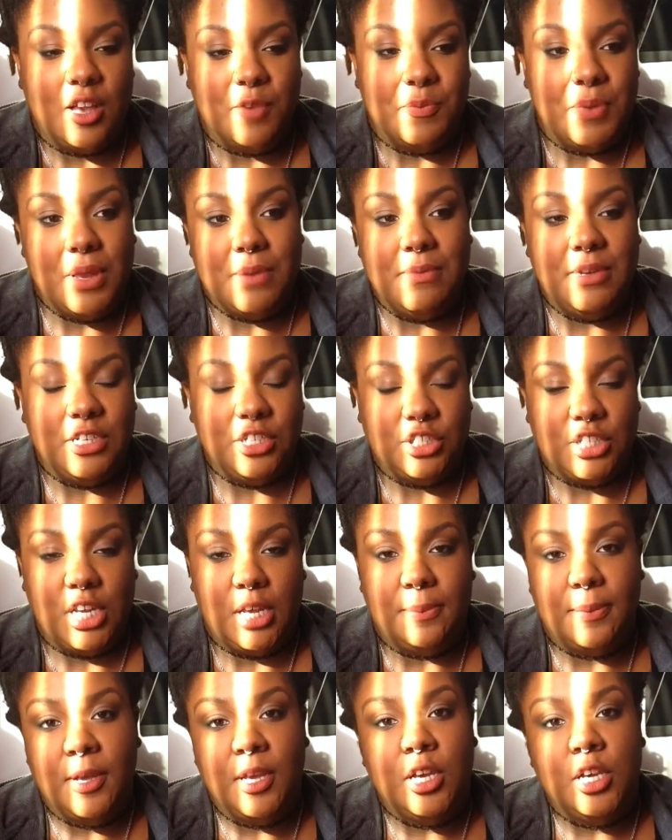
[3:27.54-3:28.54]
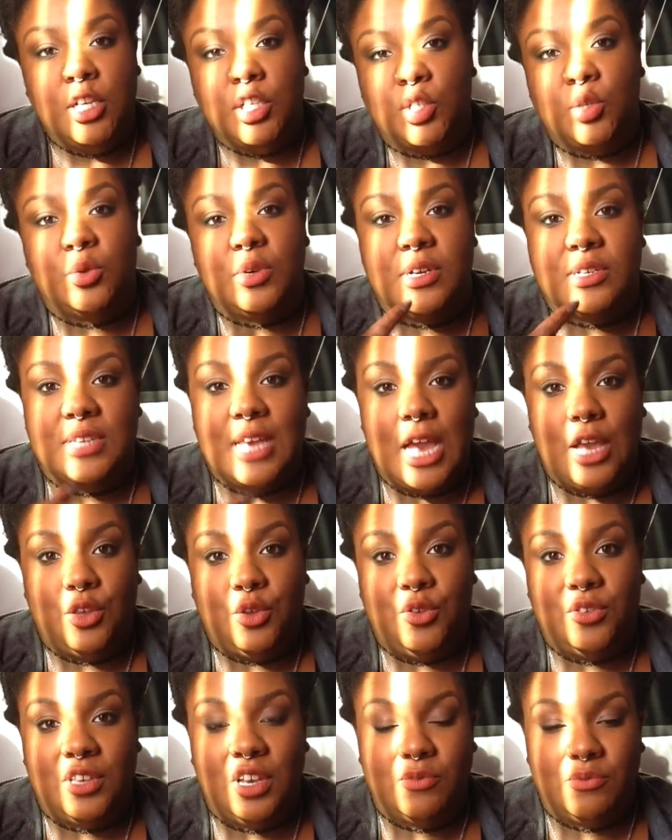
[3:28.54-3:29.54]
penmanship towards how
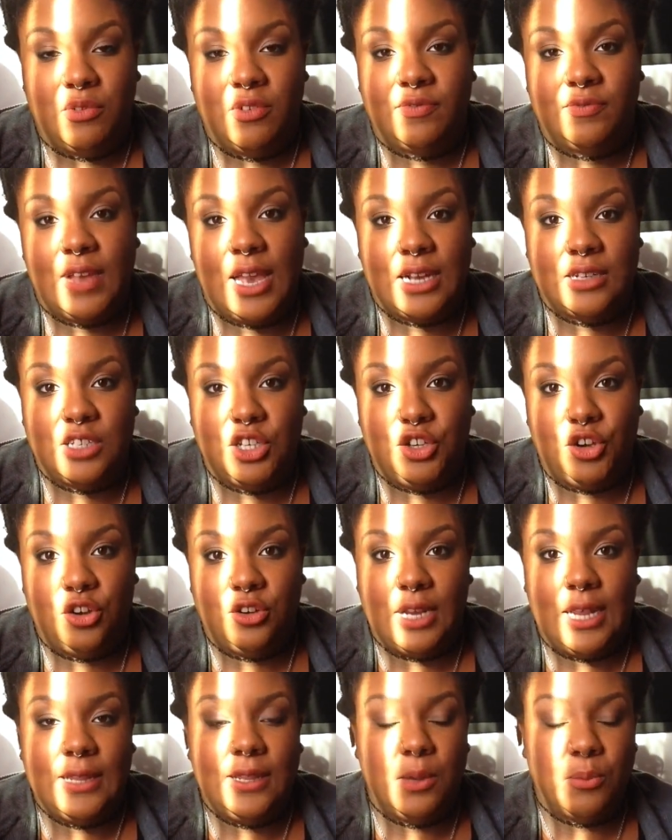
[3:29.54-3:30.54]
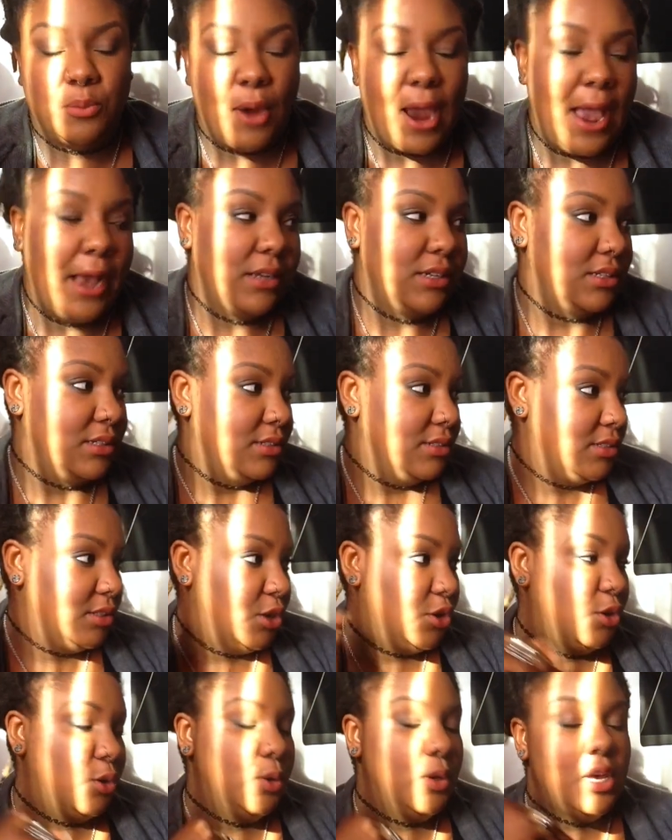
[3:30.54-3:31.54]
you self-reflect in your daily practice.
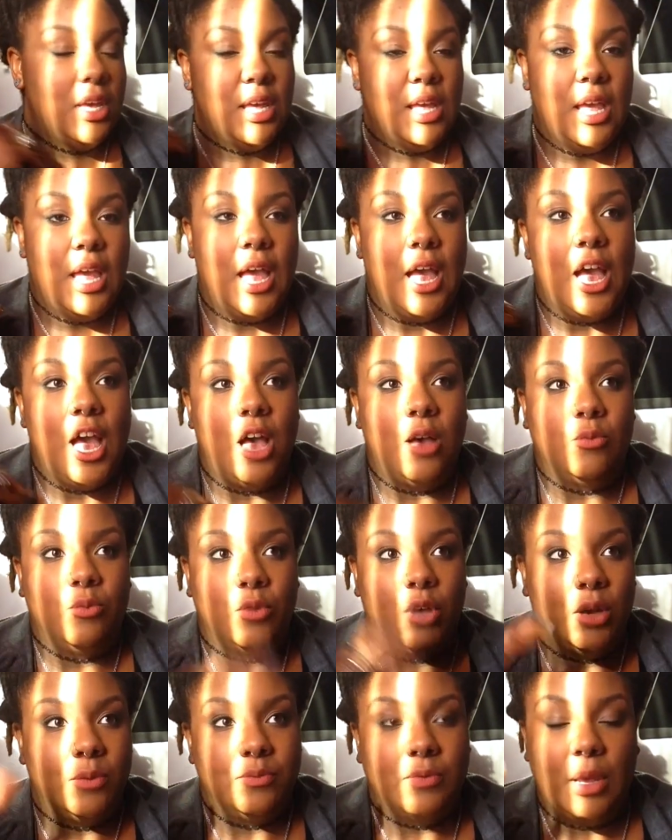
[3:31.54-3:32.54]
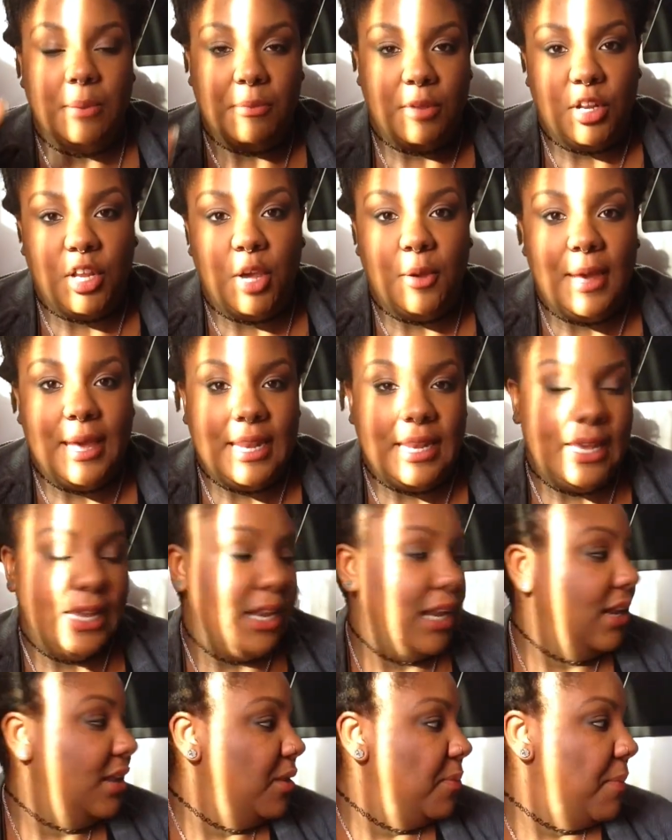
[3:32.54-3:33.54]
So well, I'm going to go ahead and get
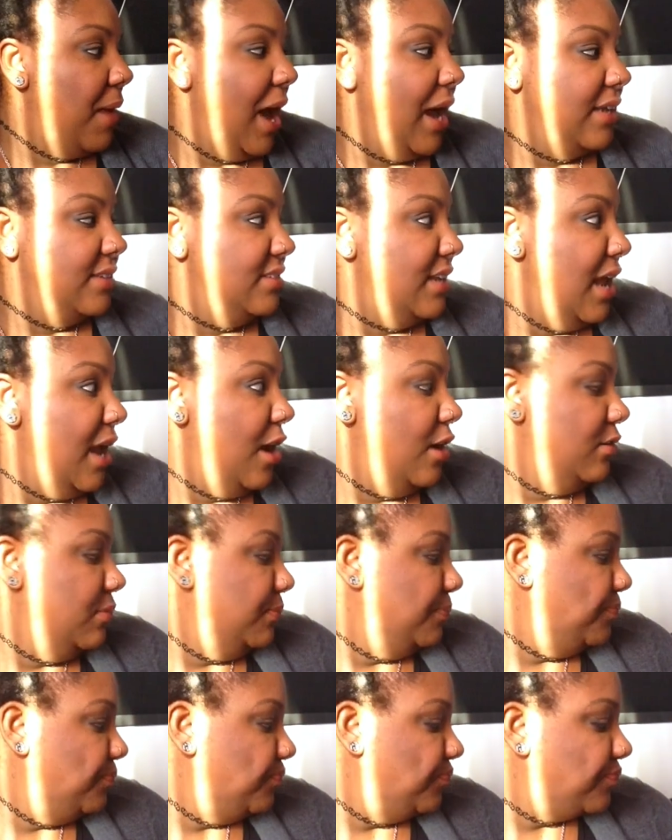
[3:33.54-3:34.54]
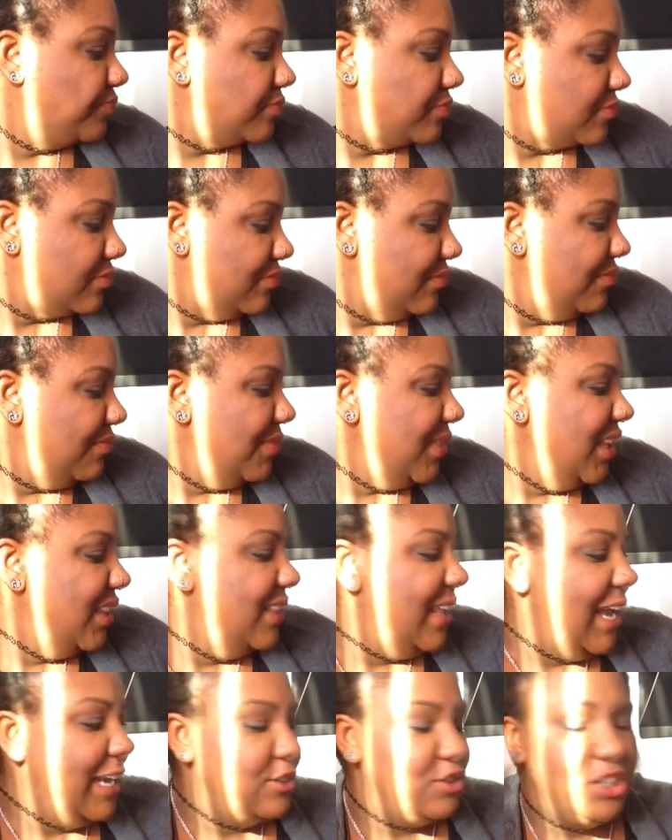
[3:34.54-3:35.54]
into the box now.
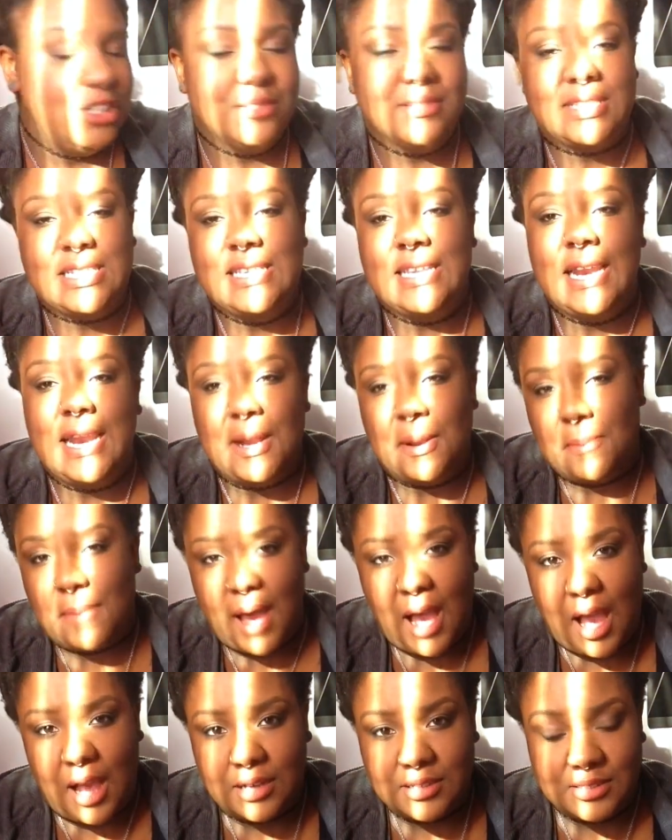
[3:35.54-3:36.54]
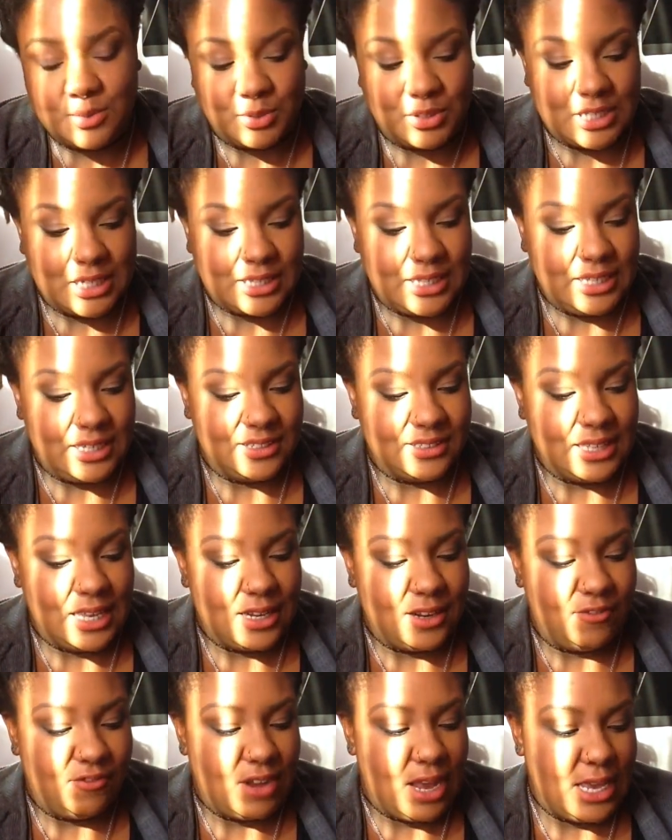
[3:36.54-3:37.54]
They actually don't send it in a box, which I think is
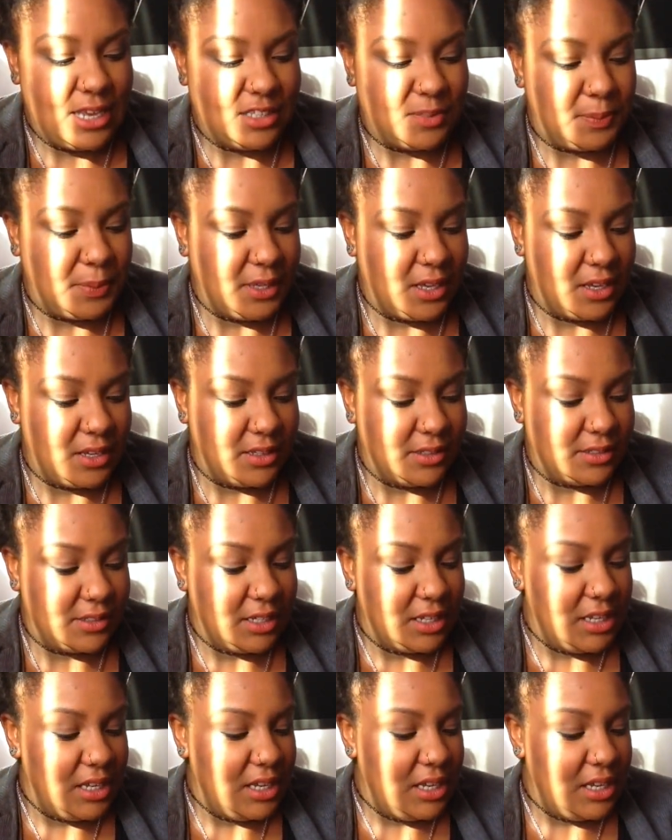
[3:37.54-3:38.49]
kind of nice because